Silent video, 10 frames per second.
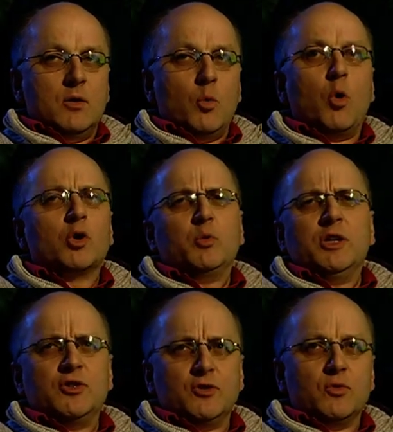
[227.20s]
What we
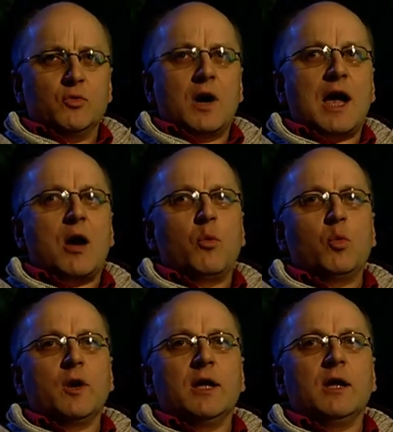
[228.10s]
do, how
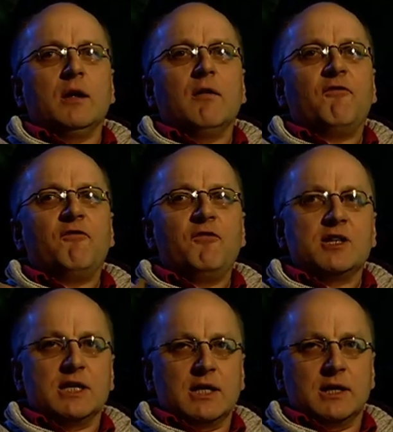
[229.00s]
we
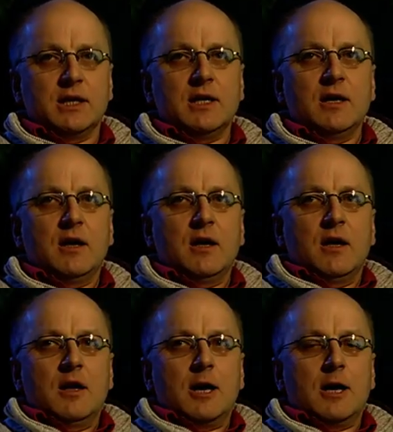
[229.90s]
physically
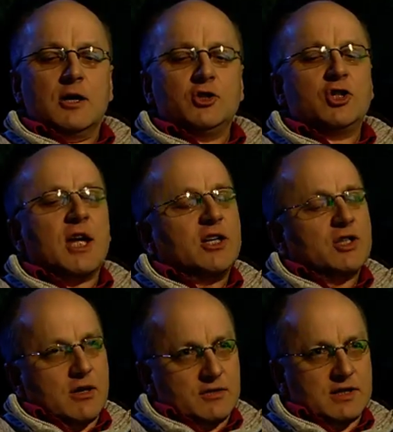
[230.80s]
change
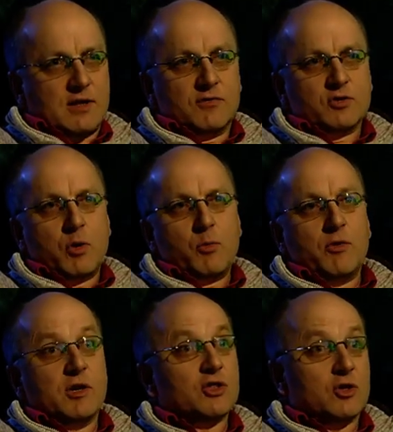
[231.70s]
ourselves when
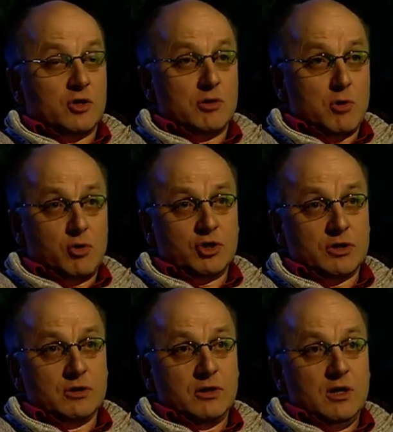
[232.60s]
we're in a certain
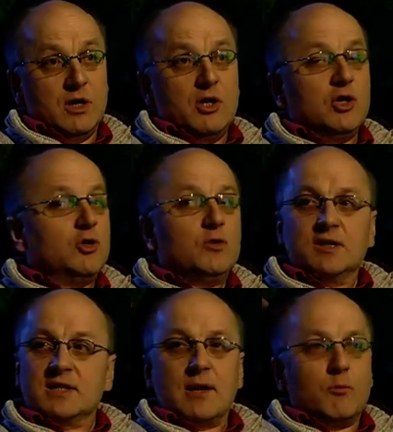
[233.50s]
emotion. You do the
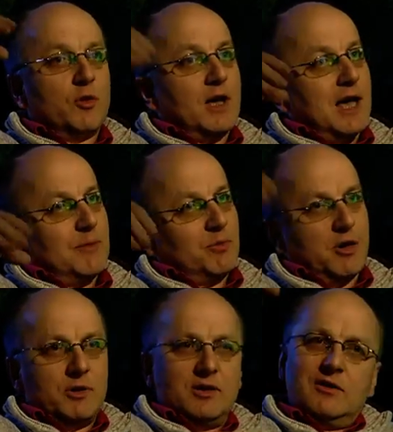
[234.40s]
same with a hand
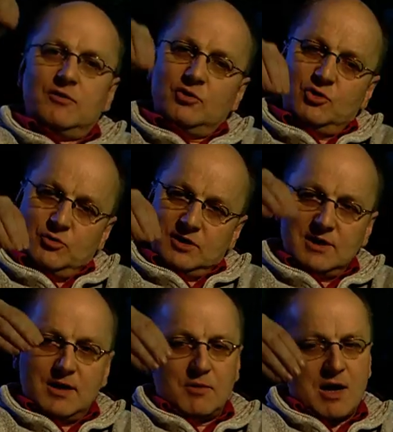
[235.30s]
puppet. You know, you do the
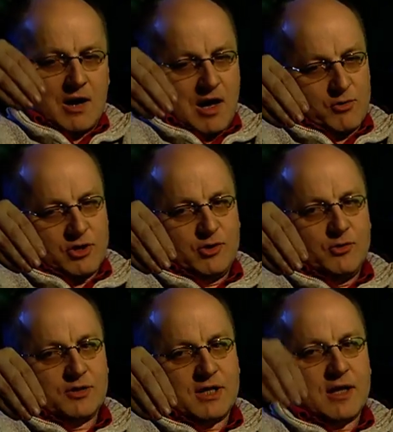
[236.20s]
same how you
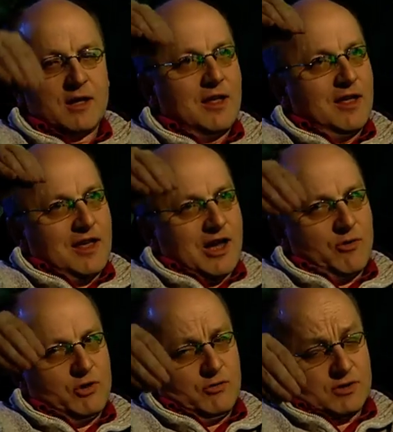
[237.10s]
use the
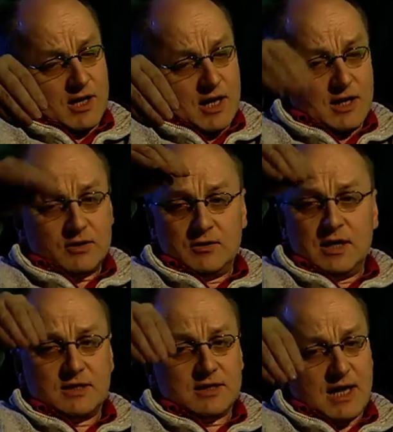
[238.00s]
hand to
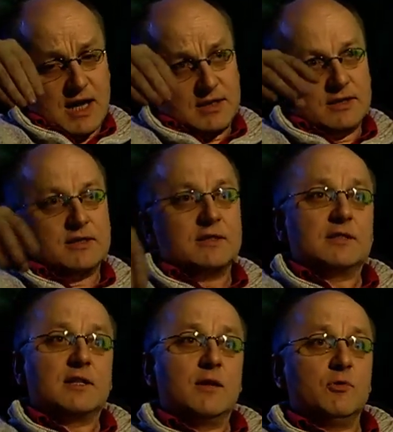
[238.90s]
get sadness. It's the
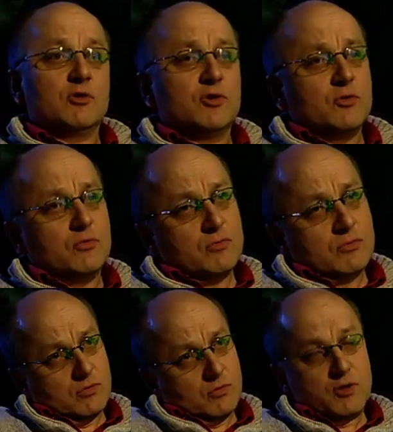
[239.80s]
same you'll do
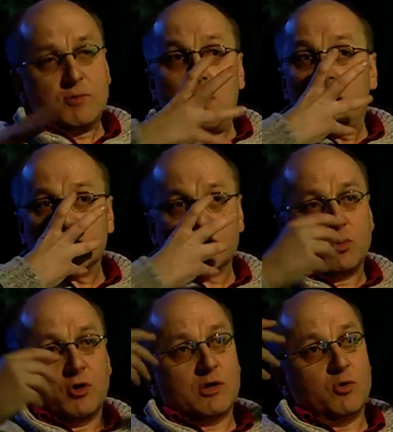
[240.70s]
with mask
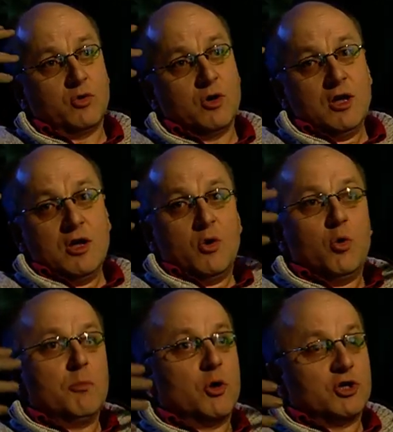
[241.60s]
work or
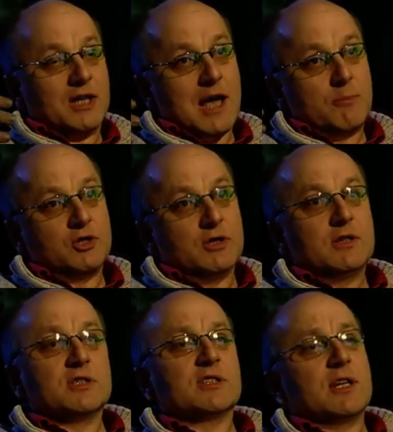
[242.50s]
motion capture.
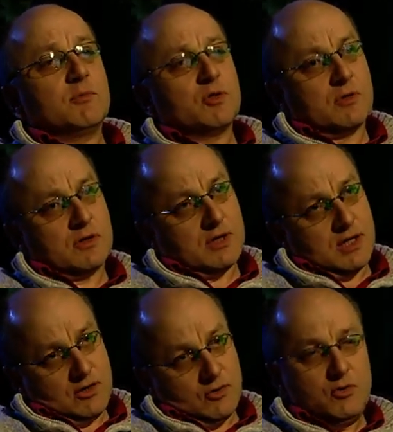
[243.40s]
It's the same sort of
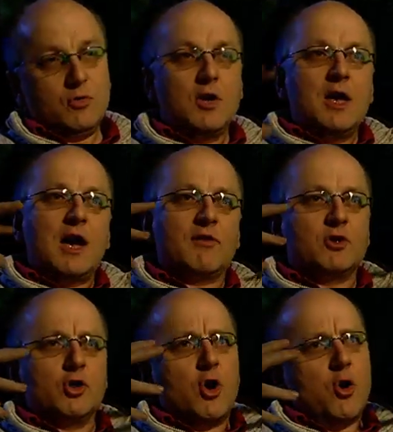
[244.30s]
thing. You have to
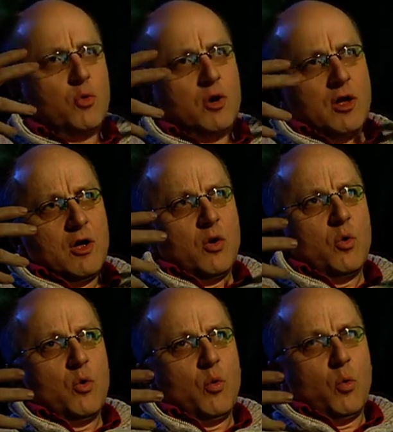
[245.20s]
know
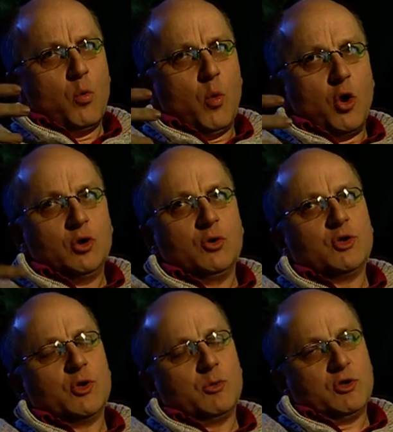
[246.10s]
what you're
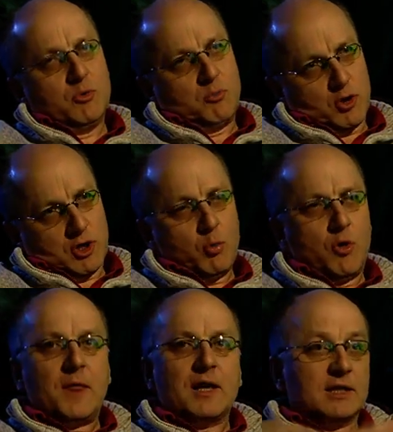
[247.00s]
doing with your body,
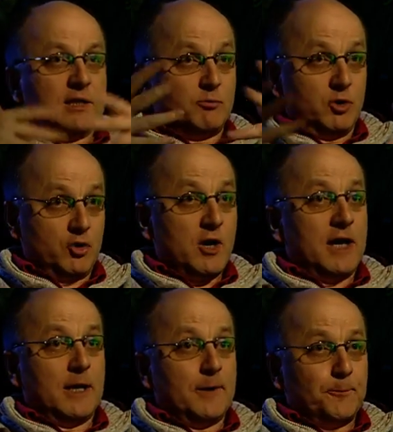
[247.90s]
what that is
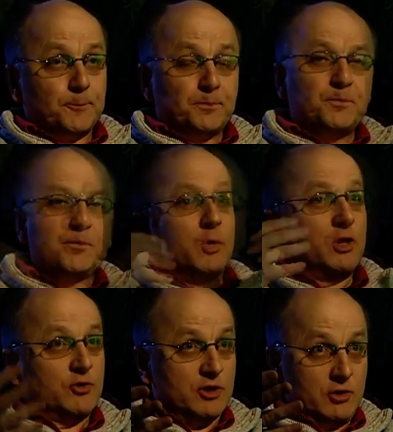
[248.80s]
portraying. We're
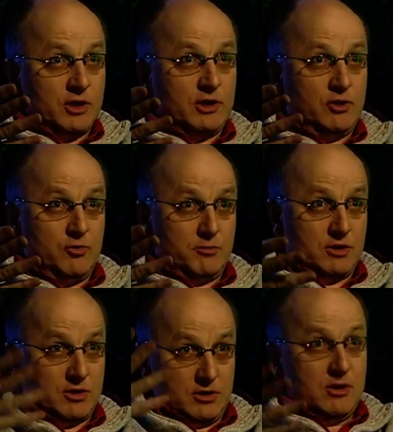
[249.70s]
used to looking at
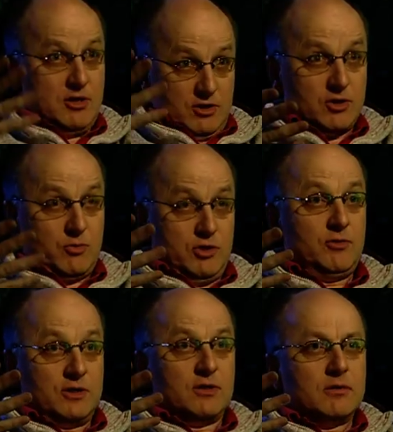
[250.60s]
humans, so we're
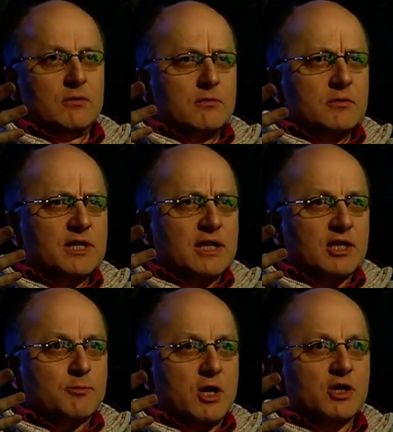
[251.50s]
used to seeing
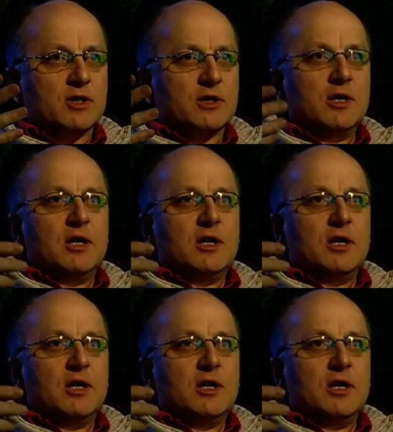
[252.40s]
expression.